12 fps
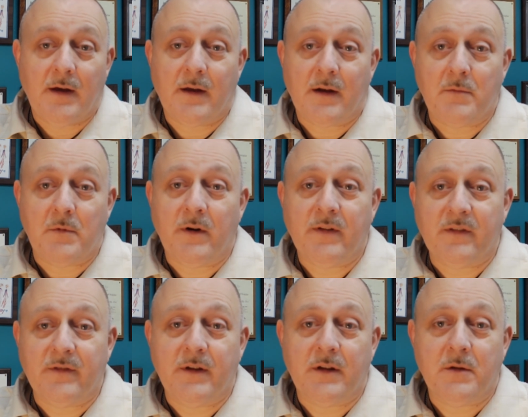and I'm always
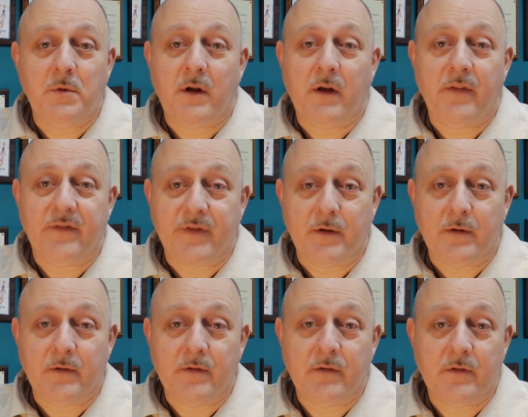available on the
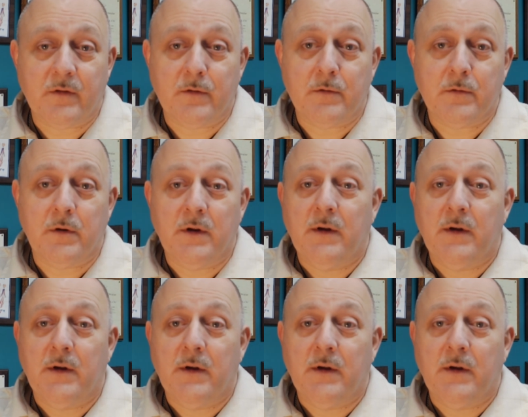phone to